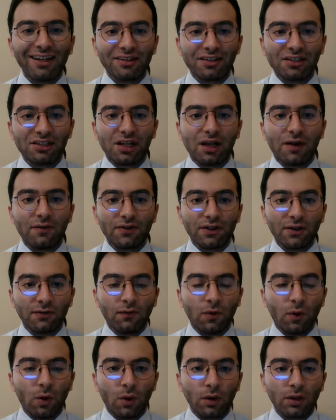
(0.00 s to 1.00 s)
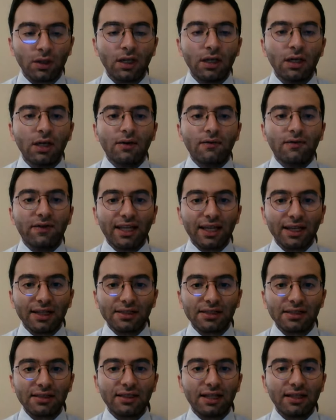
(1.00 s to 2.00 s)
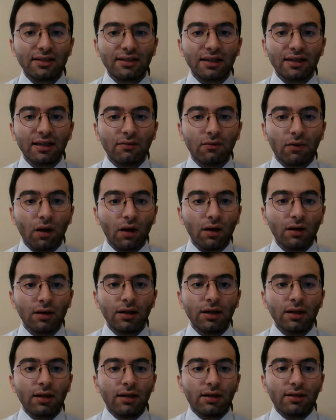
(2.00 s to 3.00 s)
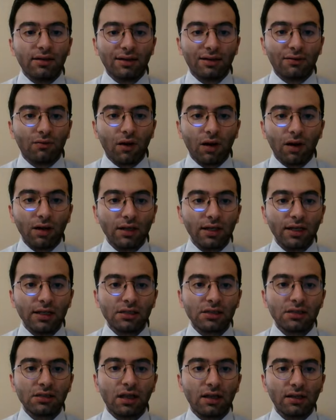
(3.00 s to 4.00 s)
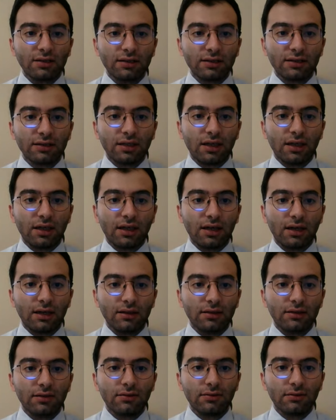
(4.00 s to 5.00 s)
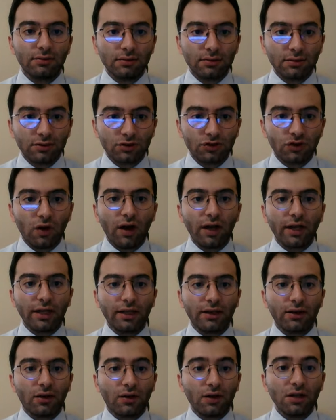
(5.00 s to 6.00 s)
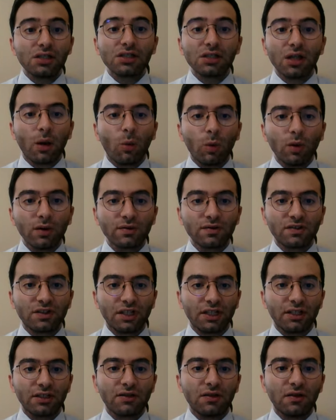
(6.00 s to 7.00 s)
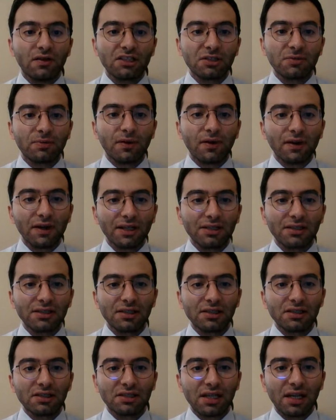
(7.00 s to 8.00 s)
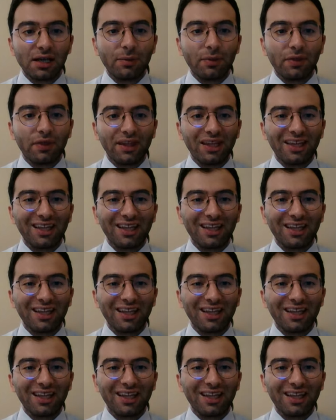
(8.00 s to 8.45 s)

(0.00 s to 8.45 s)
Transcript: of the world, we can see that the Iran Tehran is not uh, trying or is not wanting to experience the same thing it